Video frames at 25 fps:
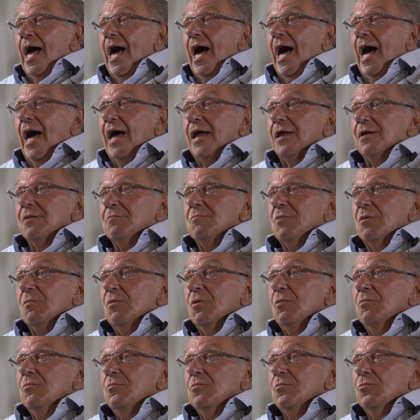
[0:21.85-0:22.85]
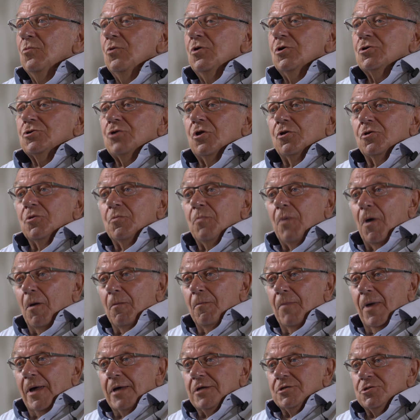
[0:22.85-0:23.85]
And my mum worked on the
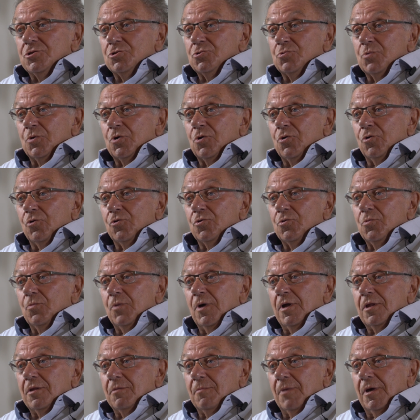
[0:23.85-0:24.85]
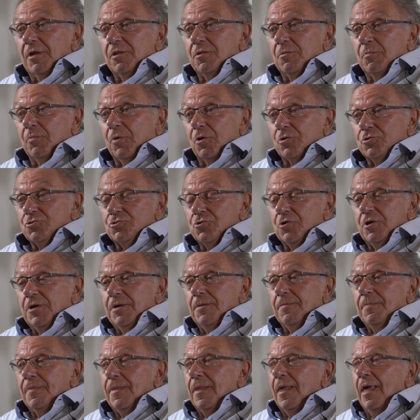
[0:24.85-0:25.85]
pot banks, as we called them, where they made the
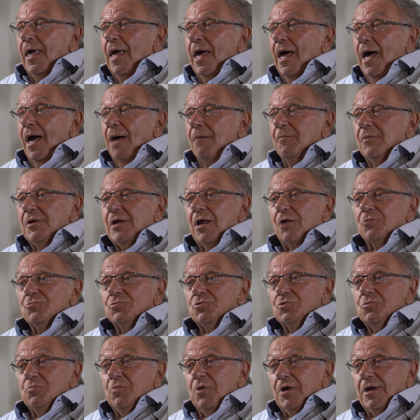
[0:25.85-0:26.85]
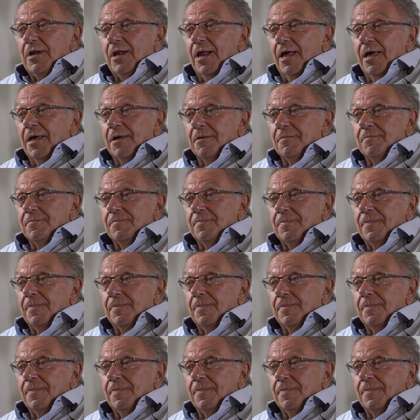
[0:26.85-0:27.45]
pottery. And my dad was a bricklayer.